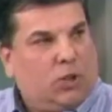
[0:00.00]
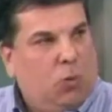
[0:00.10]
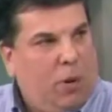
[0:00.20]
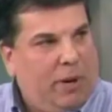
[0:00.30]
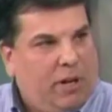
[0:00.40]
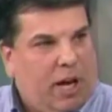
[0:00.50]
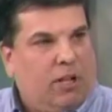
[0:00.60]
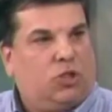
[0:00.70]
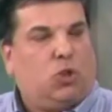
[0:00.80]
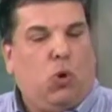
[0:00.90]
will be done.
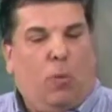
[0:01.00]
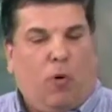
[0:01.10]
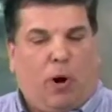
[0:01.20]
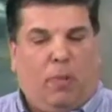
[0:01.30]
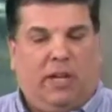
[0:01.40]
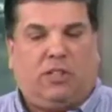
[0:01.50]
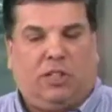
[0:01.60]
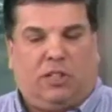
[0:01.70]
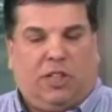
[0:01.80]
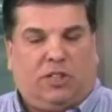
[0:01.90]
The school board makes a
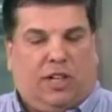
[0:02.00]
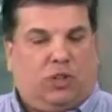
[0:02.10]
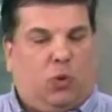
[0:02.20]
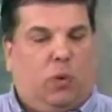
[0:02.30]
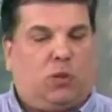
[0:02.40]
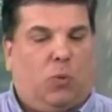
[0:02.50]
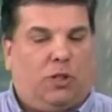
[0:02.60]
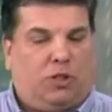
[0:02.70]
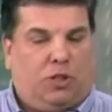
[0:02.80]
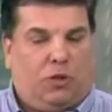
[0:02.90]
decision as to which
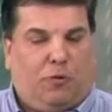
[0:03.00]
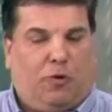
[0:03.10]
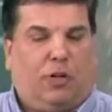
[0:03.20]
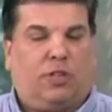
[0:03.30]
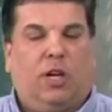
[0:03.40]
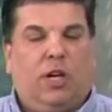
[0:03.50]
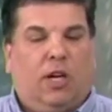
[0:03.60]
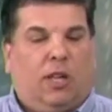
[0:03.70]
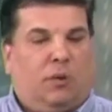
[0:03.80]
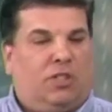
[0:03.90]
ones to do first.
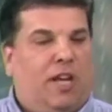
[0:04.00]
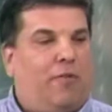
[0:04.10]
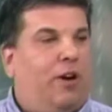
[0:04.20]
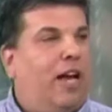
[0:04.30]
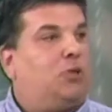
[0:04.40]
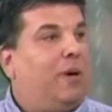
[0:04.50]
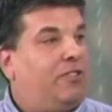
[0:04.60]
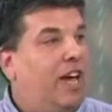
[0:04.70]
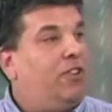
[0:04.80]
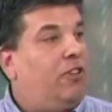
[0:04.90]
There was never an
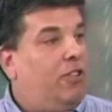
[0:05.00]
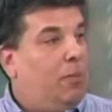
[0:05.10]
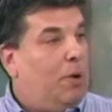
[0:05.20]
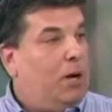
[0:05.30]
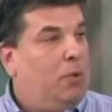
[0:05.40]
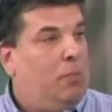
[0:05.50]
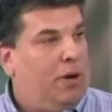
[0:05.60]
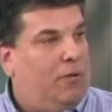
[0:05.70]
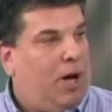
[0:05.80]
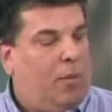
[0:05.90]
expectation that money wouldn't be
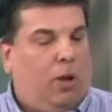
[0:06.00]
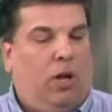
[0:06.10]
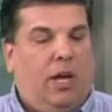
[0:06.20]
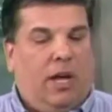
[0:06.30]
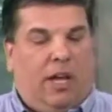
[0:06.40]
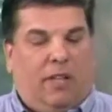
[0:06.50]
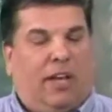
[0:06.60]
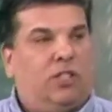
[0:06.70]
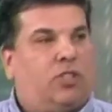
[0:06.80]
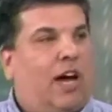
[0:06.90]
available. They
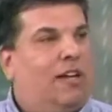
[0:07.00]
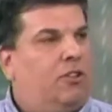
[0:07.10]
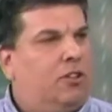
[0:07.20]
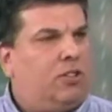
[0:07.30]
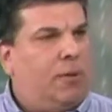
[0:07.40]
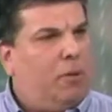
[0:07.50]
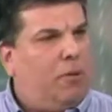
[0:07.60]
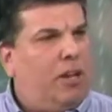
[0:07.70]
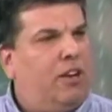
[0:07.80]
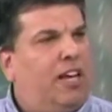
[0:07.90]
decided to do something
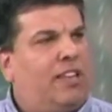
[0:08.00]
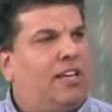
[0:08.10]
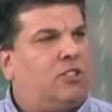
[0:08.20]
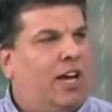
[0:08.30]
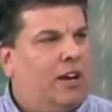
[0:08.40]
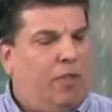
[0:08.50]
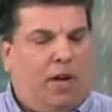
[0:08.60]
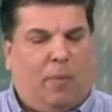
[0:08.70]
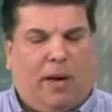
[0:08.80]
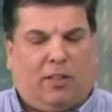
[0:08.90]
pretty unique. They decided to
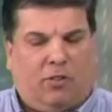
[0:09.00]
think about the